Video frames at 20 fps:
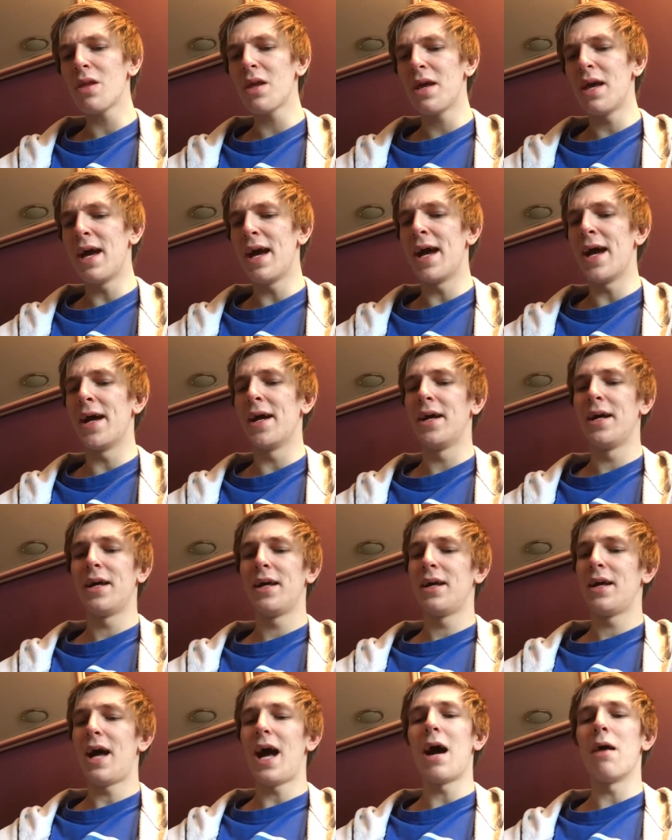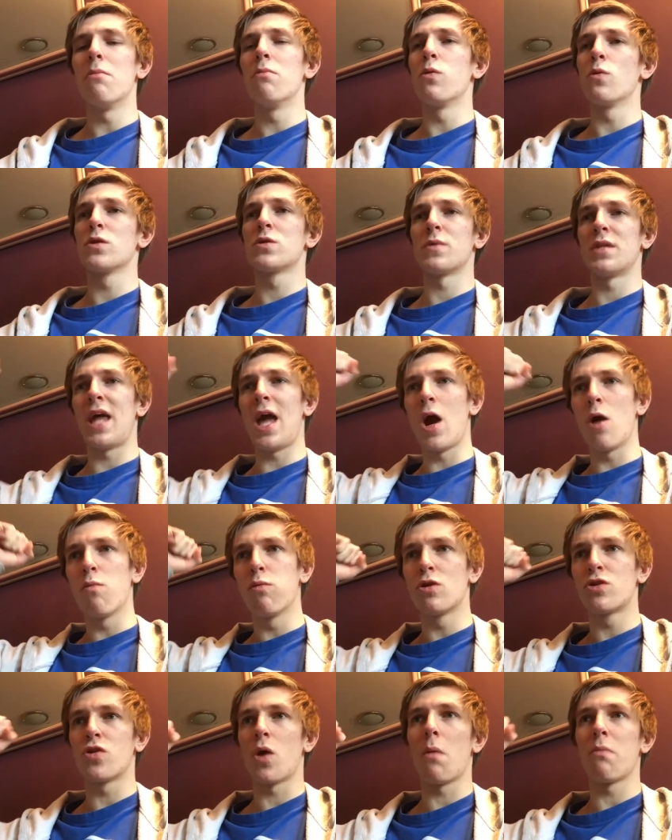Uh, Ambrose with the
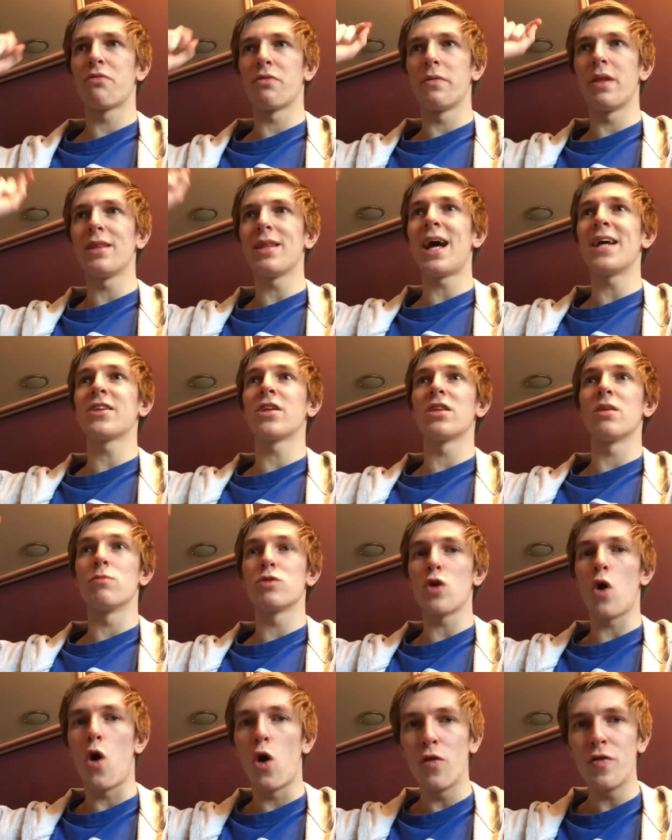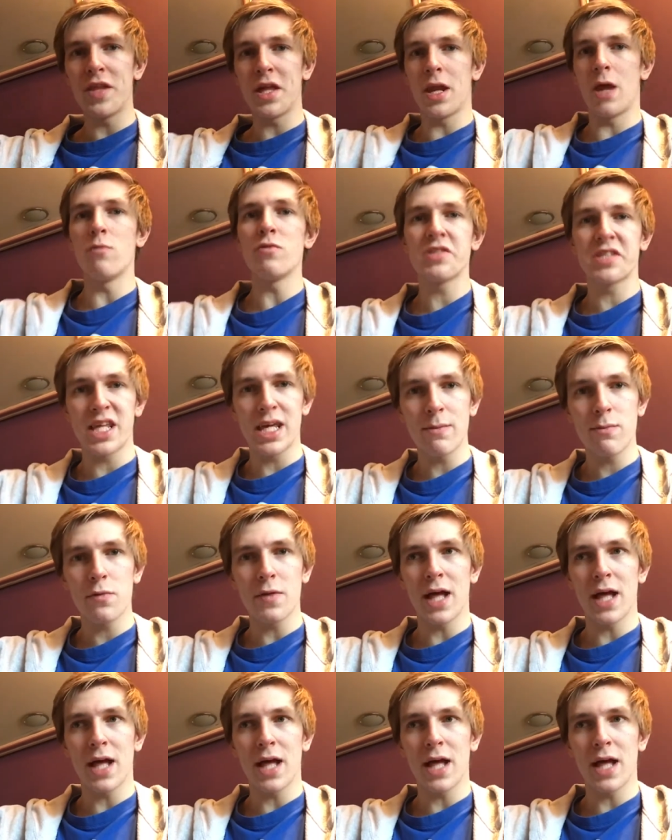elbow drop from the ladder that was on the announce table.